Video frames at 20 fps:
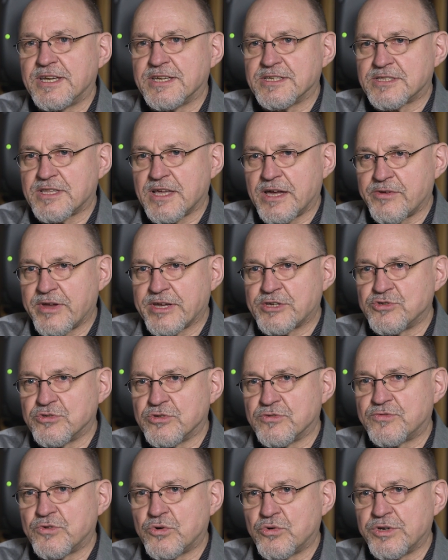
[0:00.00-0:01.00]
as direction
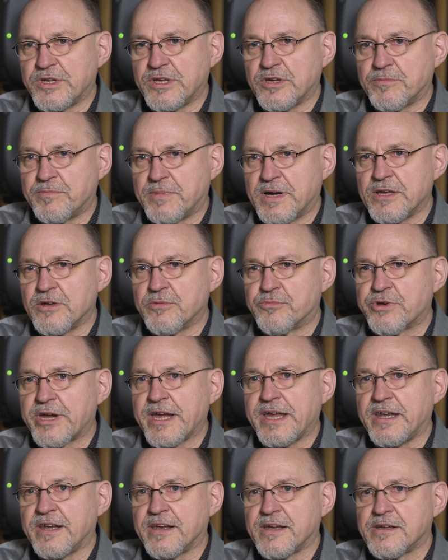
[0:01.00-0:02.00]
of audio by your
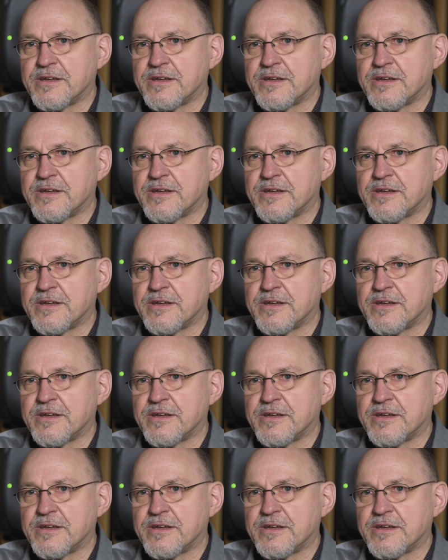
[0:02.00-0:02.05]
brain.